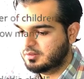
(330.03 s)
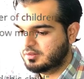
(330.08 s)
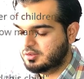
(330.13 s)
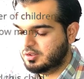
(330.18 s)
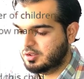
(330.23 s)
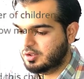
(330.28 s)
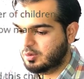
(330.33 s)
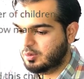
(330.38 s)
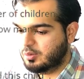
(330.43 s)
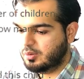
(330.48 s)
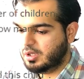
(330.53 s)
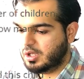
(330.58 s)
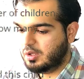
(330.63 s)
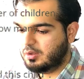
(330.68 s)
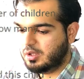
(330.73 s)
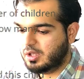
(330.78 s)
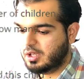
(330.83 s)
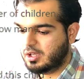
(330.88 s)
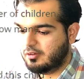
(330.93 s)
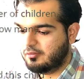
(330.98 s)
There you go. Now
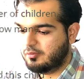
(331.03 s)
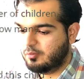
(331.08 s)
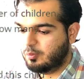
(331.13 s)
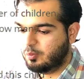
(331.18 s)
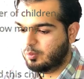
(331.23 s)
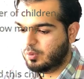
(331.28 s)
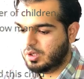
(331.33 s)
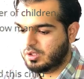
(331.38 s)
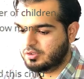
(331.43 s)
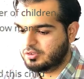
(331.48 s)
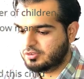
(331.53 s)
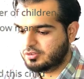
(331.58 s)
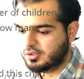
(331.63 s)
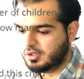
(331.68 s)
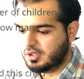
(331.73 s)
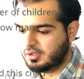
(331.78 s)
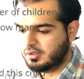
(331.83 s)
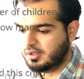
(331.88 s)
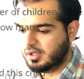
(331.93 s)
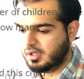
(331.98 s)
you have 1
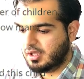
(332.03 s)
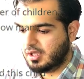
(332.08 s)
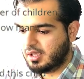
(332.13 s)
child